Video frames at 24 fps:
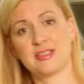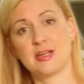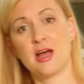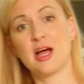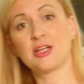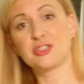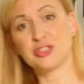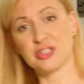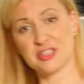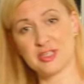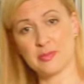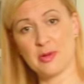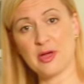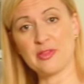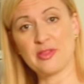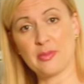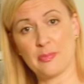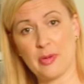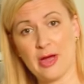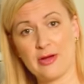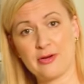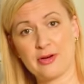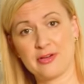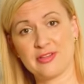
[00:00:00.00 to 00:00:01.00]
It's not just about
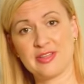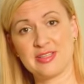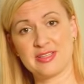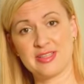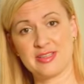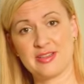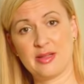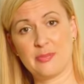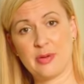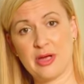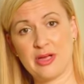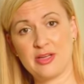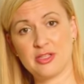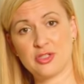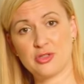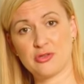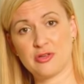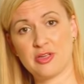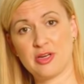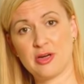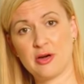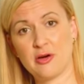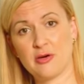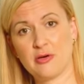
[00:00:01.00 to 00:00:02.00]
the butter that's in the
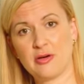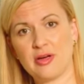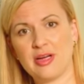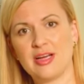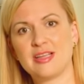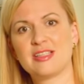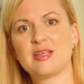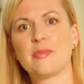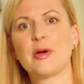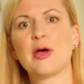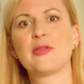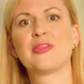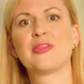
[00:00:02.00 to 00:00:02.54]
pastry dough, it's